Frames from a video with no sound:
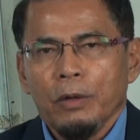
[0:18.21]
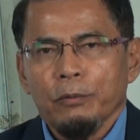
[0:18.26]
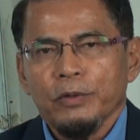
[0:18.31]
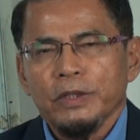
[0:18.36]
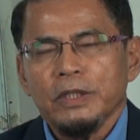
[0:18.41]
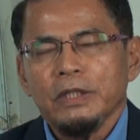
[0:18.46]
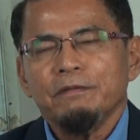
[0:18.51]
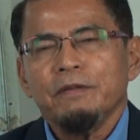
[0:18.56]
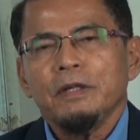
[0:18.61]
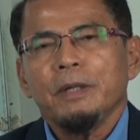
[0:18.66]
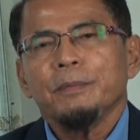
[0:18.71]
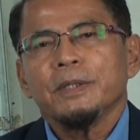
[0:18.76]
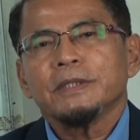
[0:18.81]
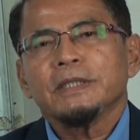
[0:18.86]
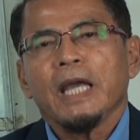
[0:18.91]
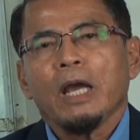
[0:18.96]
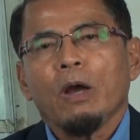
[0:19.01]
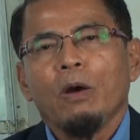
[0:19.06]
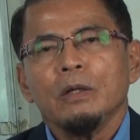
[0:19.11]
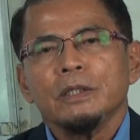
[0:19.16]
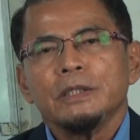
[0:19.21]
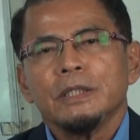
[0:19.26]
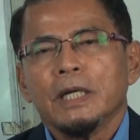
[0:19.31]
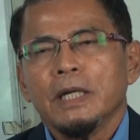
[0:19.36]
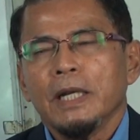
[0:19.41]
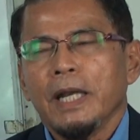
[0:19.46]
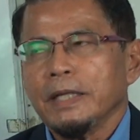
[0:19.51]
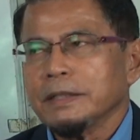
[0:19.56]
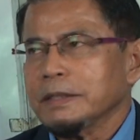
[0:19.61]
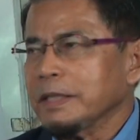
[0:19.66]
we developed the
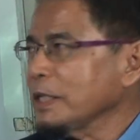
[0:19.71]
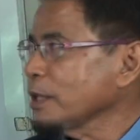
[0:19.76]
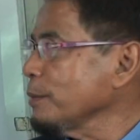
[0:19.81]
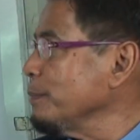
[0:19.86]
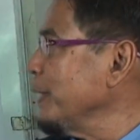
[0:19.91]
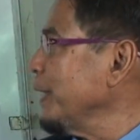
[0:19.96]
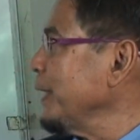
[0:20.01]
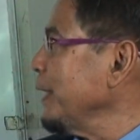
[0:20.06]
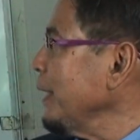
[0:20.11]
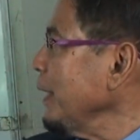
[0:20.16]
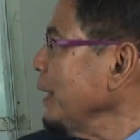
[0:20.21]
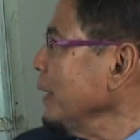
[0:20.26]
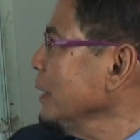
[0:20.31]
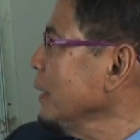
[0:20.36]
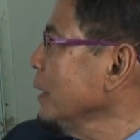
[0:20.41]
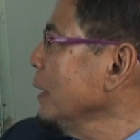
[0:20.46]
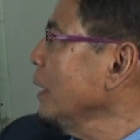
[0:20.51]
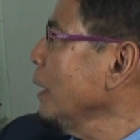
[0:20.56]
psychological assessment,